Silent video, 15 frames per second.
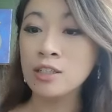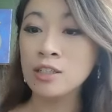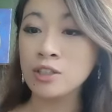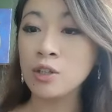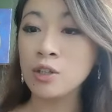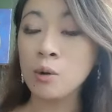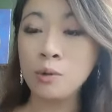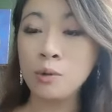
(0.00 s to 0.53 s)

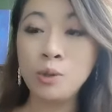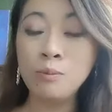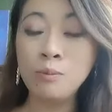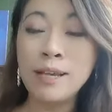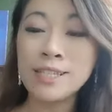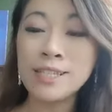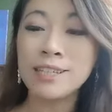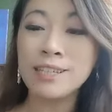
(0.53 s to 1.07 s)
So you
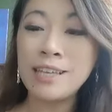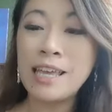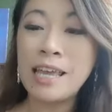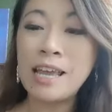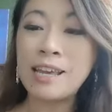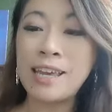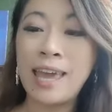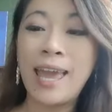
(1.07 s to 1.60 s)

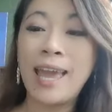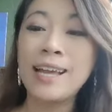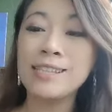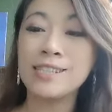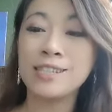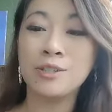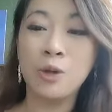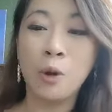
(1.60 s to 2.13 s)
basically
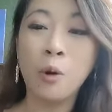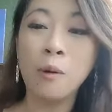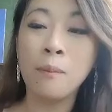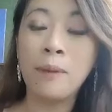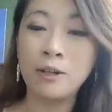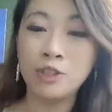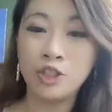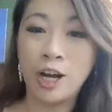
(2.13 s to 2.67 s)
can't know
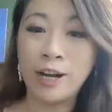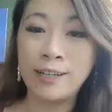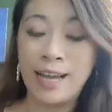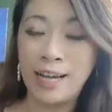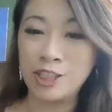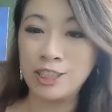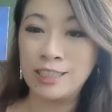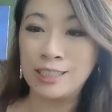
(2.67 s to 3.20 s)
about John
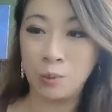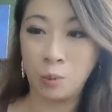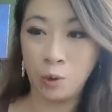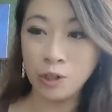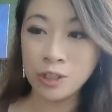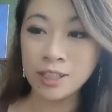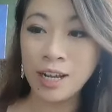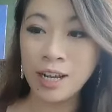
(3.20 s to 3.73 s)
Nash's
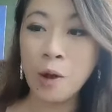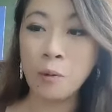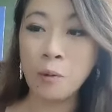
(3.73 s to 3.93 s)
work